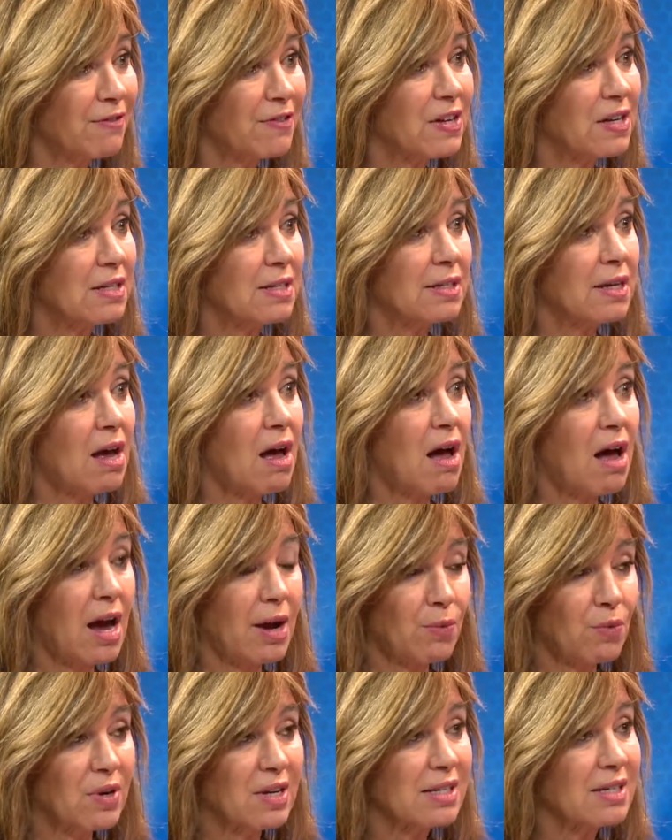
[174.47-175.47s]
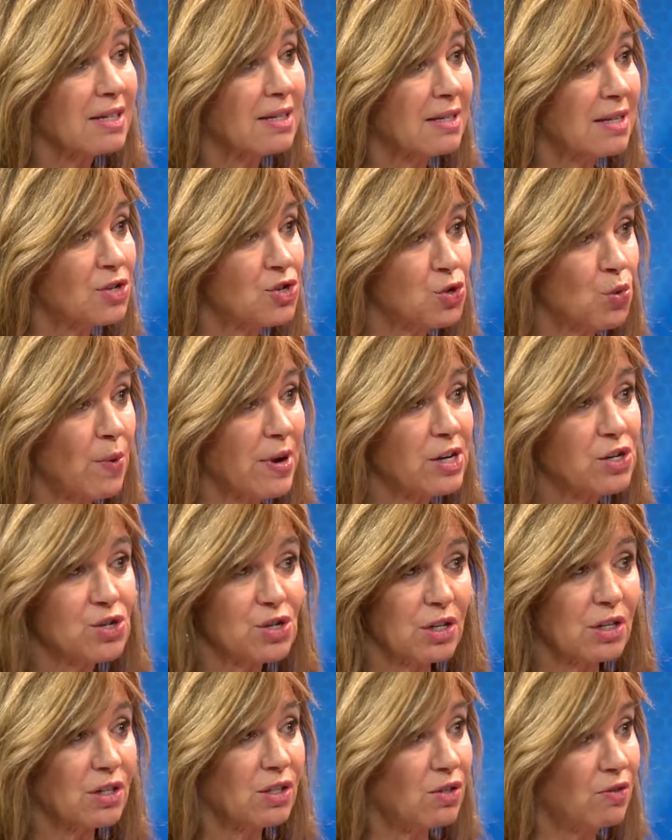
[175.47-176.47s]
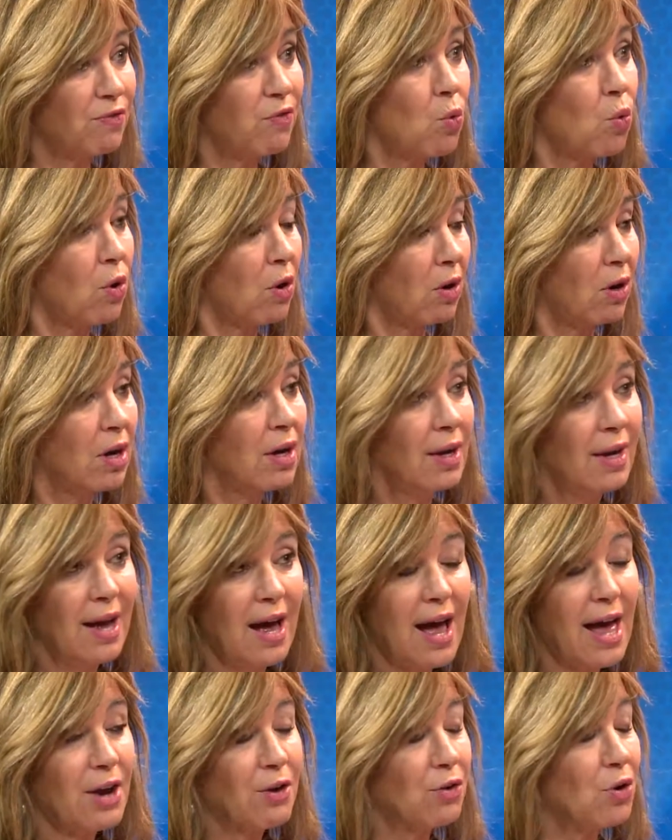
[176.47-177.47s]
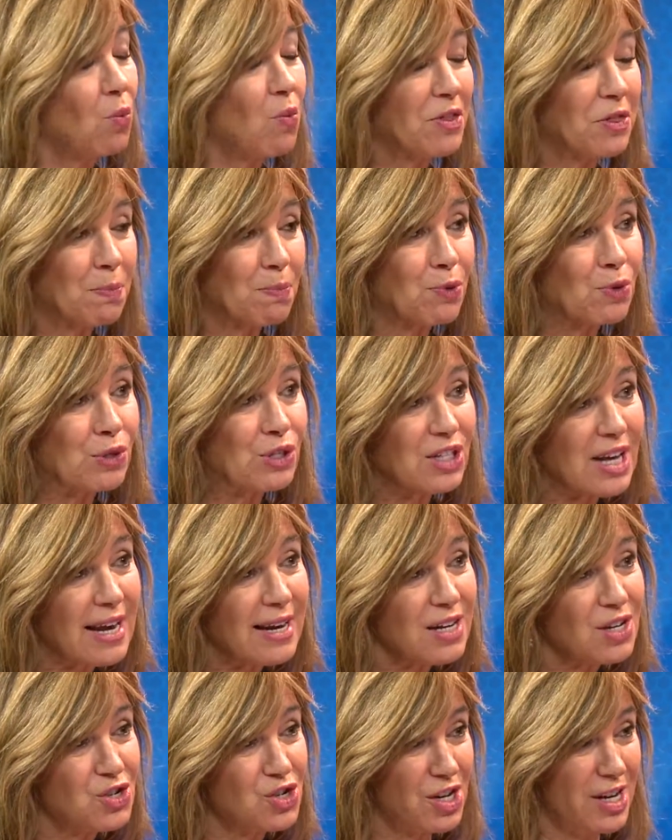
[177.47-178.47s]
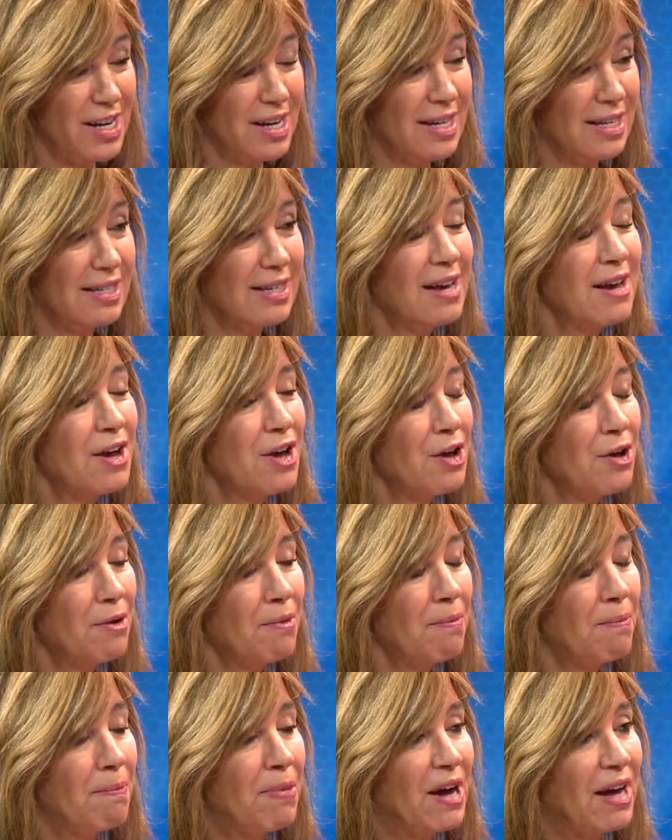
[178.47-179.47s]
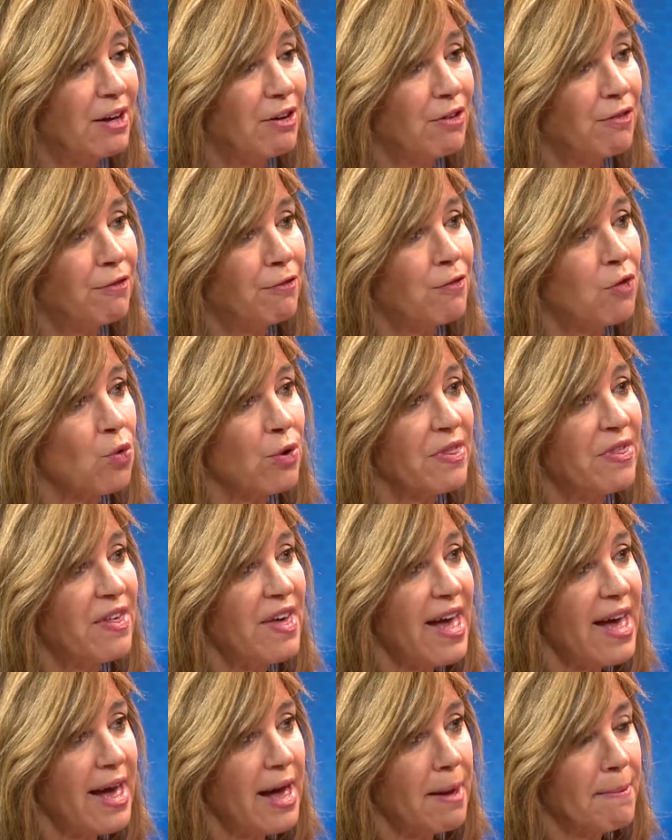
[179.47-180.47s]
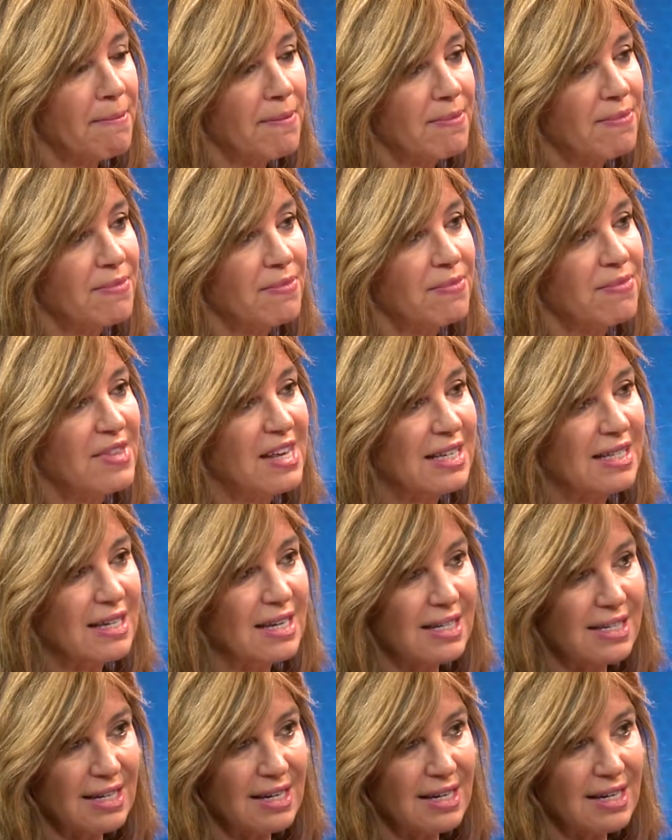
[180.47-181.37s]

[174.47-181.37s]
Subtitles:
infants, high-risk situations for, I don't know what the percentage is, but for them this